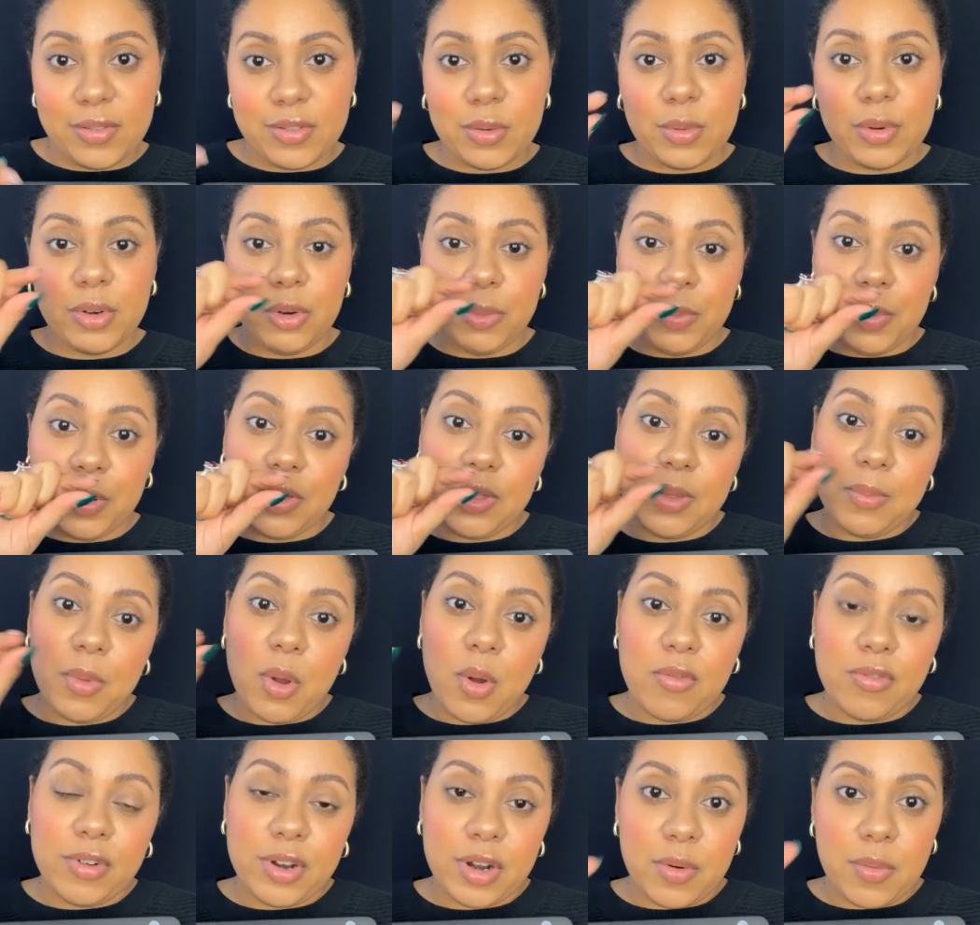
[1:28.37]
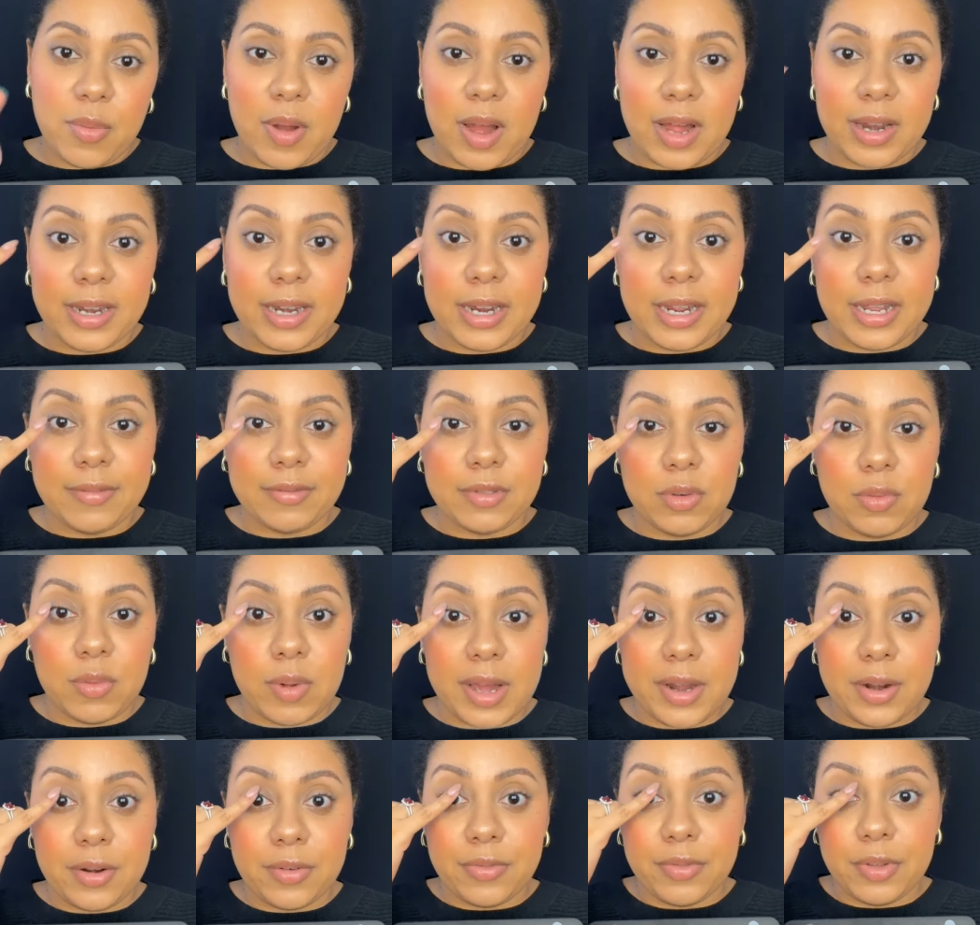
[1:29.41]
so when you put them over your wand it gives a
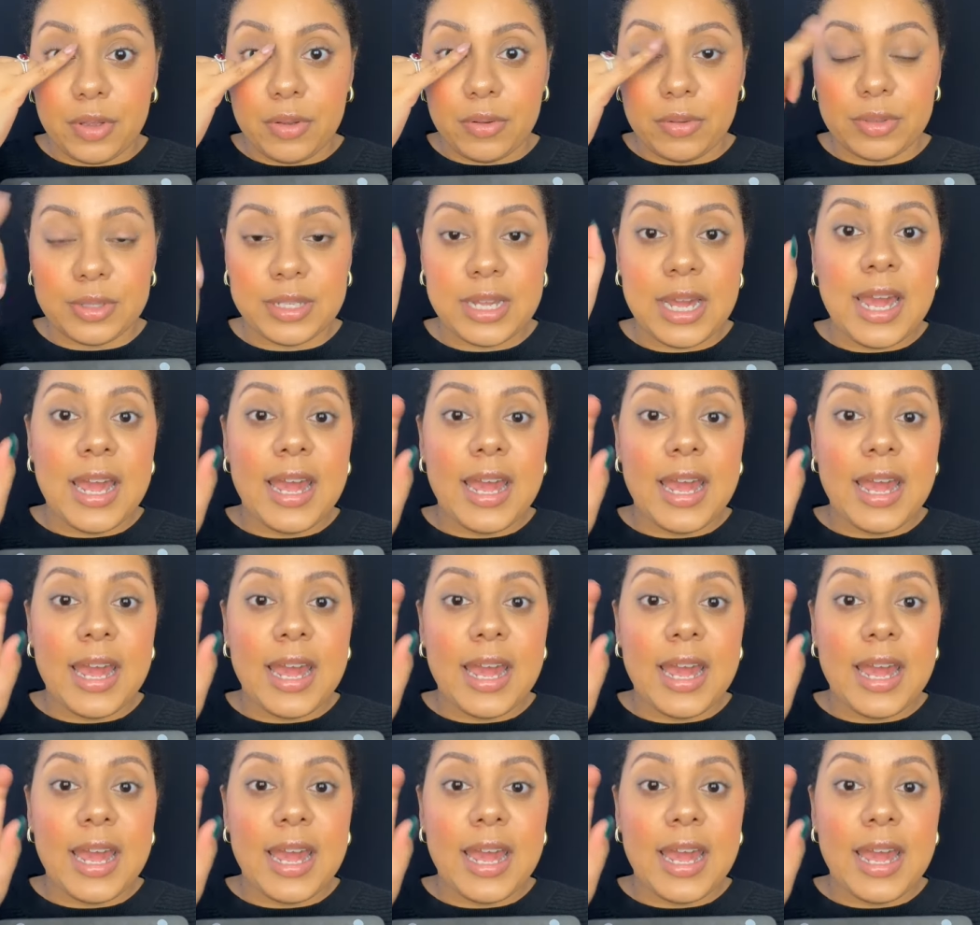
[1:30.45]
wider fuse.